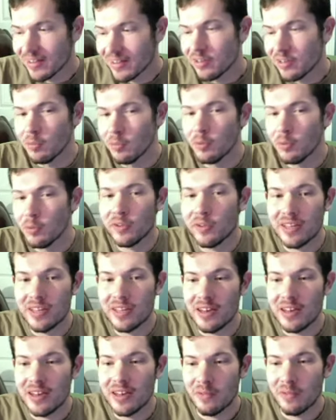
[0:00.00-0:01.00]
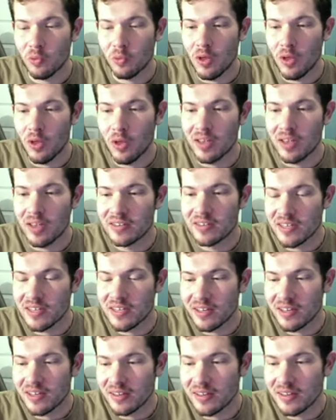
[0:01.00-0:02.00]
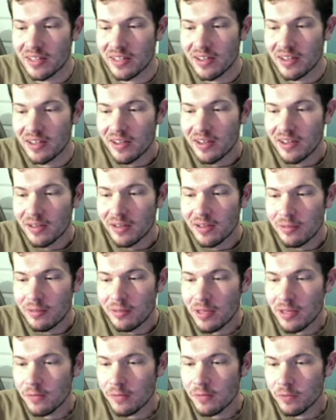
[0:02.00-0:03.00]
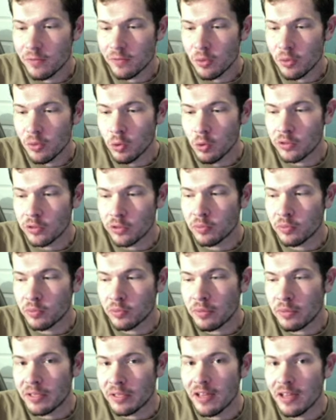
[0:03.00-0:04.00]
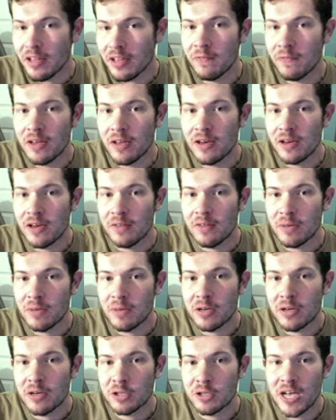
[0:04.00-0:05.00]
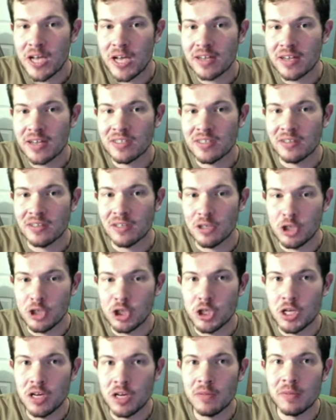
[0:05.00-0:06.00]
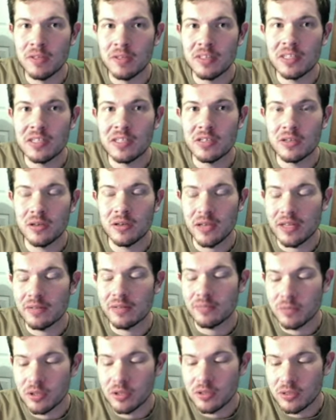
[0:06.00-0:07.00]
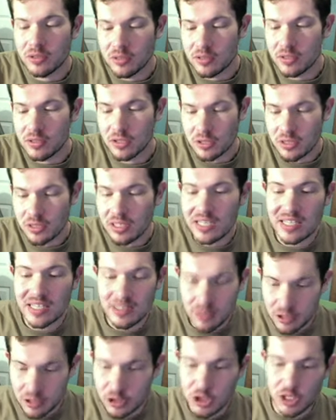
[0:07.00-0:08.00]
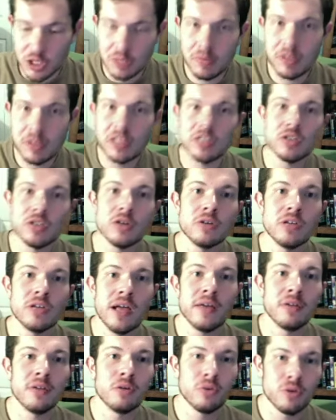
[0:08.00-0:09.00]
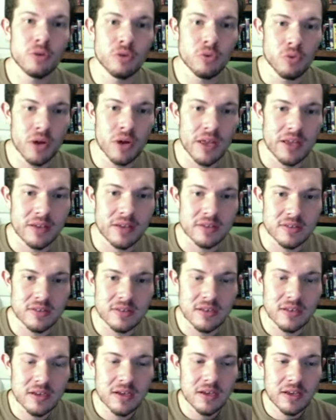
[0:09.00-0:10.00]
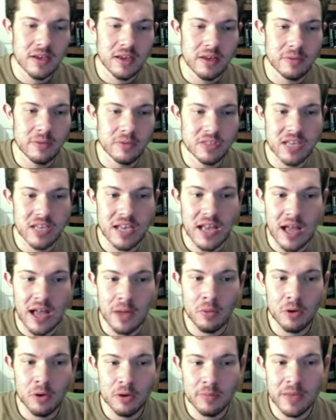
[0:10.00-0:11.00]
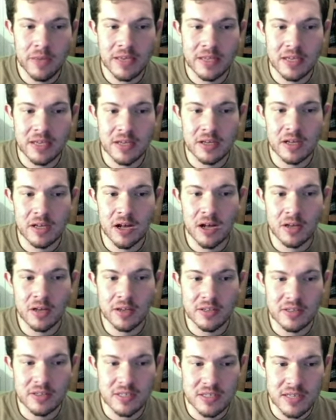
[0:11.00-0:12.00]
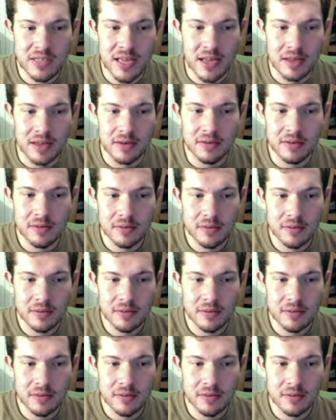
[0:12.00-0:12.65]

the movie that never was, and, and like think of the world we would live in if Peter Jackson legitimately like he legitimately turned down Lord of the Rings and was like, I want to make King Kong instead,